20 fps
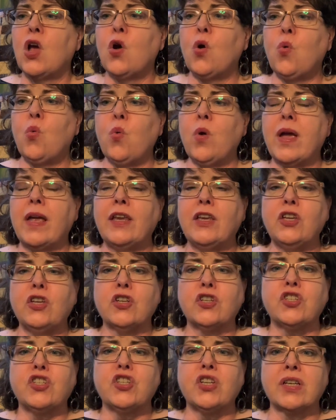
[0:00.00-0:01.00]
when
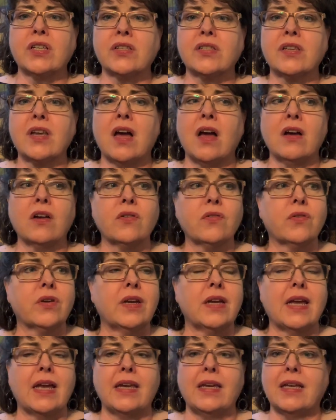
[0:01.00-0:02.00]
you're just
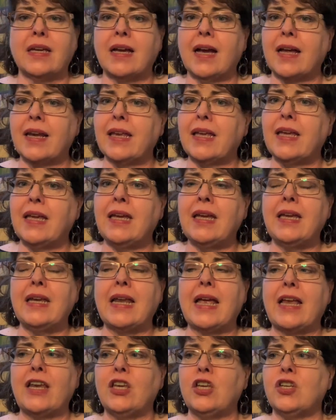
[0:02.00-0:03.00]
hungry and you gotta eat
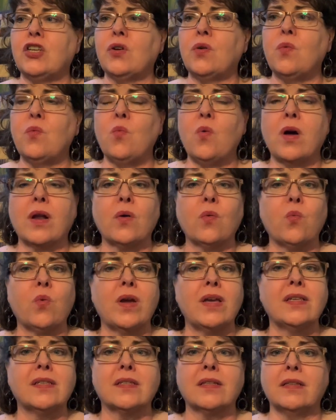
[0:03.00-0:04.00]
and you don't wanna
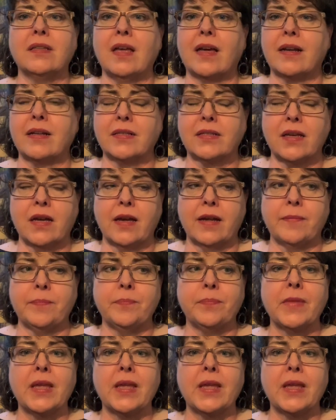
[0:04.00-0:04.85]
waste a lot of time.